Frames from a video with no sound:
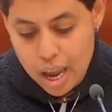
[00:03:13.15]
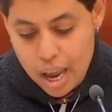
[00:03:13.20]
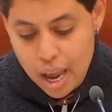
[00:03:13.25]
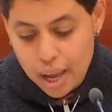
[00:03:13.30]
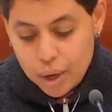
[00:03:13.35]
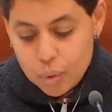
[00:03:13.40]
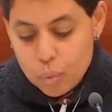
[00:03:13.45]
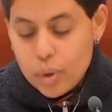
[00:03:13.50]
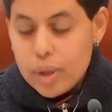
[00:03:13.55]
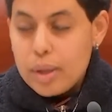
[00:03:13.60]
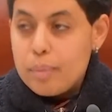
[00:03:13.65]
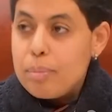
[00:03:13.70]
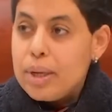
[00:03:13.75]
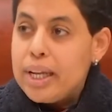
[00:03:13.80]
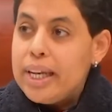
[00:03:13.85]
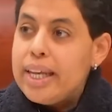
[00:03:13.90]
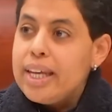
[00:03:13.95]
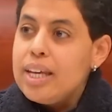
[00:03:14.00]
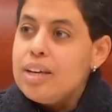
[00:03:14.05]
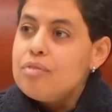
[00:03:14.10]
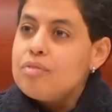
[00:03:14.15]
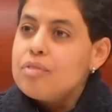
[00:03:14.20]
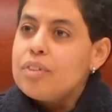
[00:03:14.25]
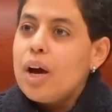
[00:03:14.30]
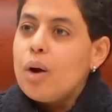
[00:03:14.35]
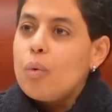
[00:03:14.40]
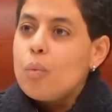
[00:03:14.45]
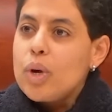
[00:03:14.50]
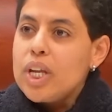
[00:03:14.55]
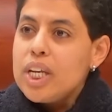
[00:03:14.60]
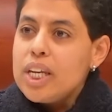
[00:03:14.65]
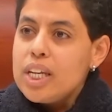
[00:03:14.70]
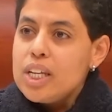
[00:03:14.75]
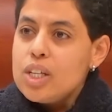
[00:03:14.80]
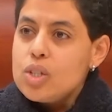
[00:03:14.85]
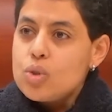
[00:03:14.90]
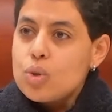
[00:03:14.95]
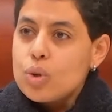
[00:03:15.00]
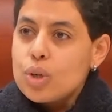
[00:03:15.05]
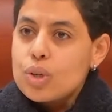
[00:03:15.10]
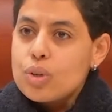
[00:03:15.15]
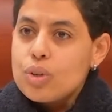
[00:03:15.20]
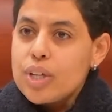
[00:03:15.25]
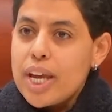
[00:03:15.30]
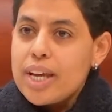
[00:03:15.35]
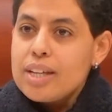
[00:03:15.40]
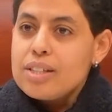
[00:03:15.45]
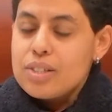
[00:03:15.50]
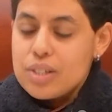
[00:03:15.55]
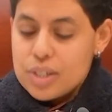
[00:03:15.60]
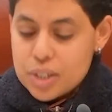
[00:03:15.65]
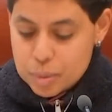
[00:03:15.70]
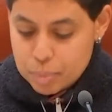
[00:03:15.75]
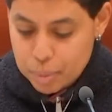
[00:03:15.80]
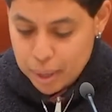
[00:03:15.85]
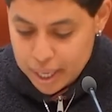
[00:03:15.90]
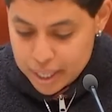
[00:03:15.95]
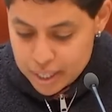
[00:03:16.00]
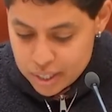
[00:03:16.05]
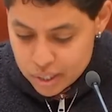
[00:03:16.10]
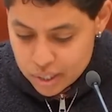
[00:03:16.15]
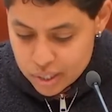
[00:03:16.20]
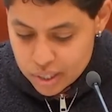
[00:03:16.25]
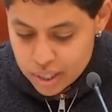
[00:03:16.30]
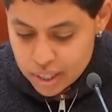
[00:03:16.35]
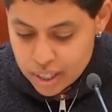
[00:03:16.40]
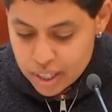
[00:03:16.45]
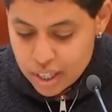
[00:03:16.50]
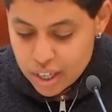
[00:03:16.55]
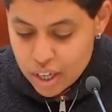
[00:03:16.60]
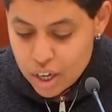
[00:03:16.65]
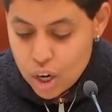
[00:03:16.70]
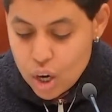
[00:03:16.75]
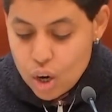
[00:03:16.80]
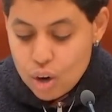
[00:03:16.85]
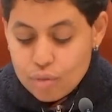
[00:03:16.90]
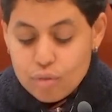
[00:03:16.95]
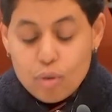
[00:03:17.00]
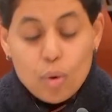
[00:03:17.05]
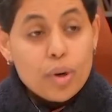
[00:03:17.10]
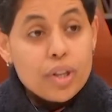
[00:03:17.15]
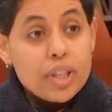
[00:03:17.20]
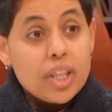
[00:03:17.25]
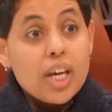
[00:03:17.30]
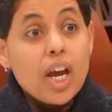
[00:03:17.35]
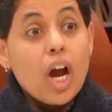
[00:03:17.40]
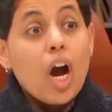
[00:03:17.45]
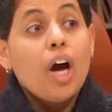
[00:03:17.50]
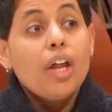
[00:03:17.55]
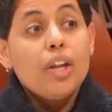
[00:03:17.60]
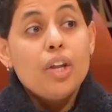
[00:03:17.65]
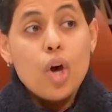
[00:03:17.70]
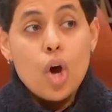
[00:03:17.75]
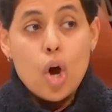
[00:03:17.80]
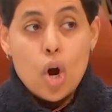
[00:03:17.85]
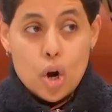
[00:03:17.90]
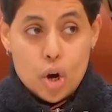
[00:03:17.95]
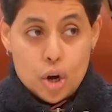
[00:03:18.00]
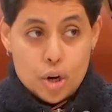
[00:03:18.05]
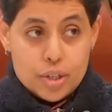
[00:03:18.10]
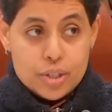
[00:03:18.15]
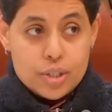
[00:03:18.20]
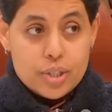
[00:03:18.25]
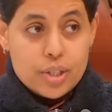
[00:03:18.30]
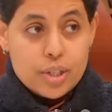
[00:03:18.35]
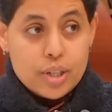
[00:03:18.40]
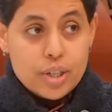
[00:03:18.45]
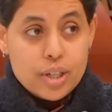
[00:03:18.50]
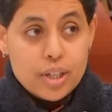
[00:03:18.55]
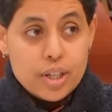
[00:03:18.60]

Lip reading: And we believe that we need to create a space for the unheard